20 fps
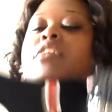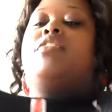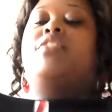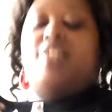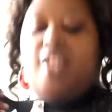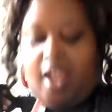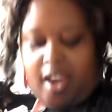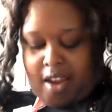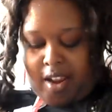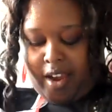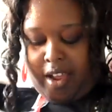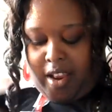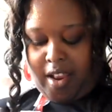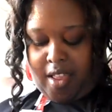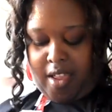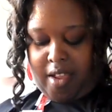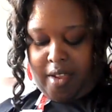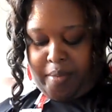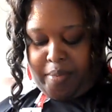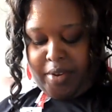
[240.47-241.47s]
standard
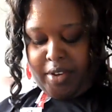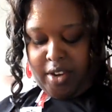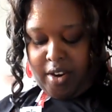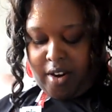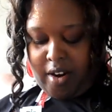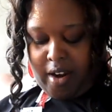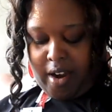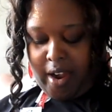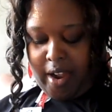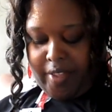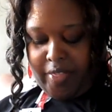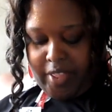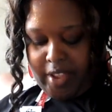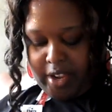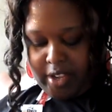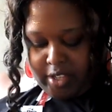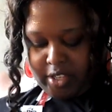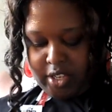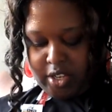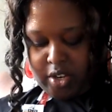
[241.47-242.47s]
club shirt. I think
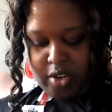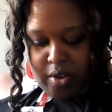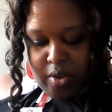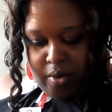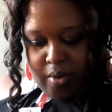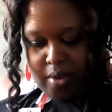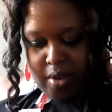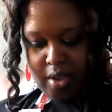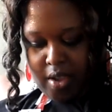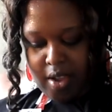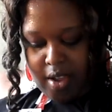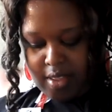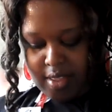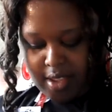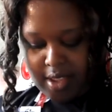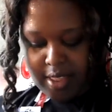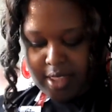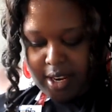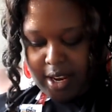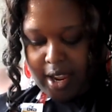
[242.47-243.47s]
it's cute.
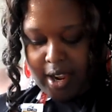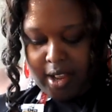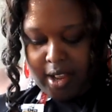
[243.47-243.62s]
Not that I